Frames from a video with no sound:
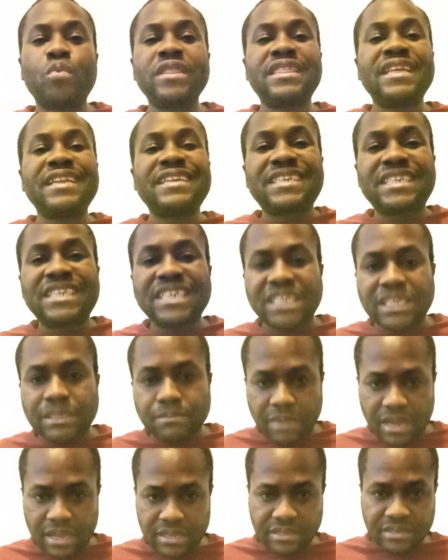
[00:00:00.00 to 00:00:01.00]
within 6
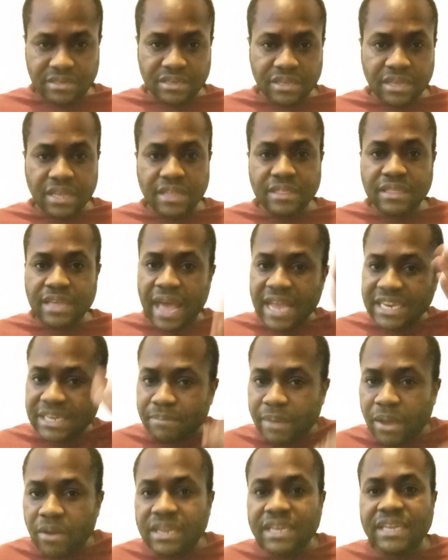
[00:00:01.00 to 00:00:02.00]
months the
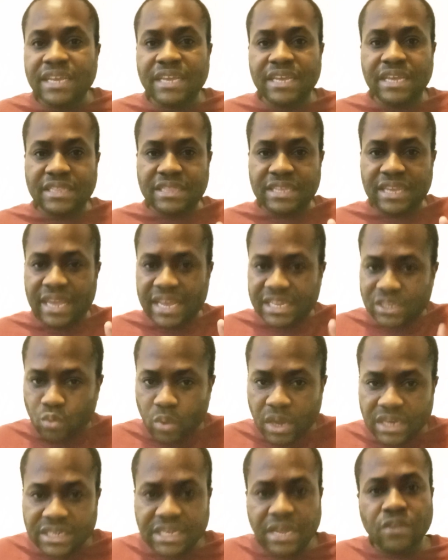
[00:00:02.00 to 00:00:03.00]
antibiotic gets
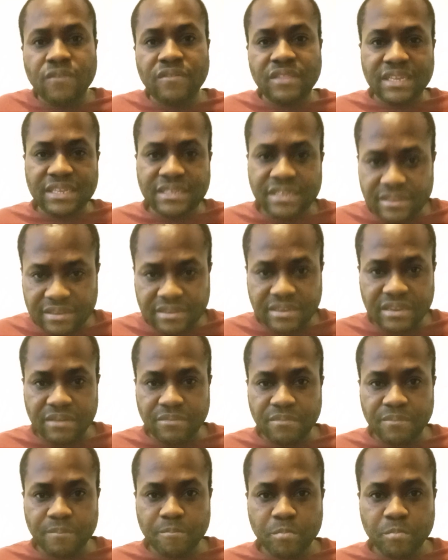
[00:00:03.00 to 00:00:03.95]
washed out of the system,